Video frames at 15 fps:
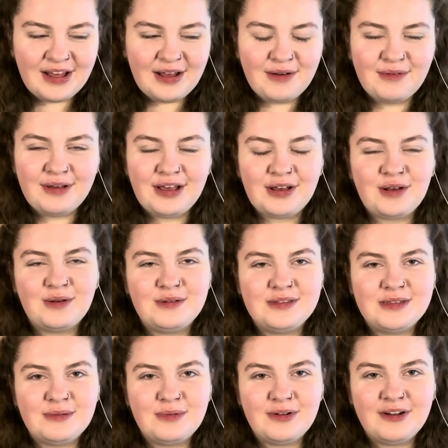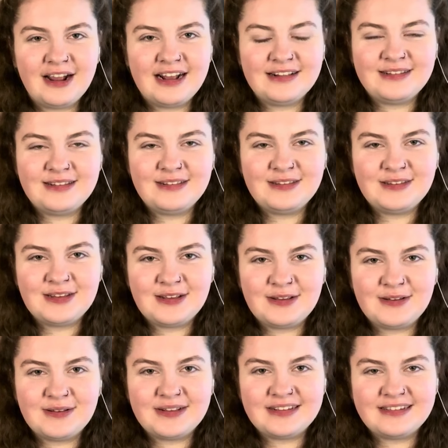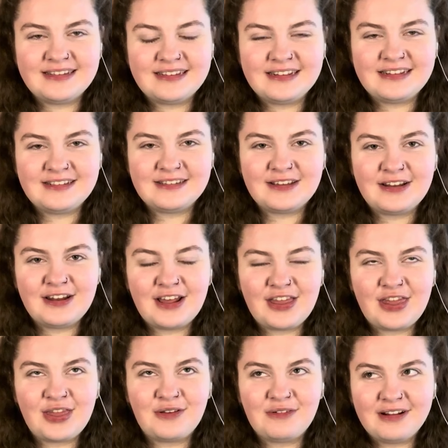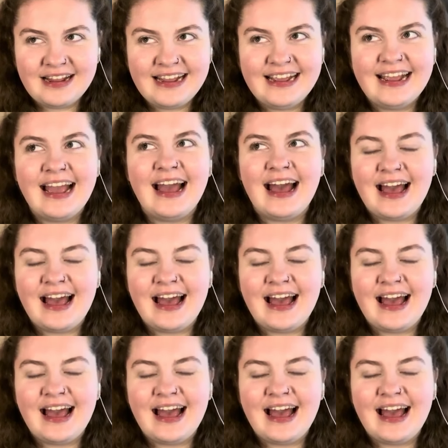we are going to be reacting to season 3,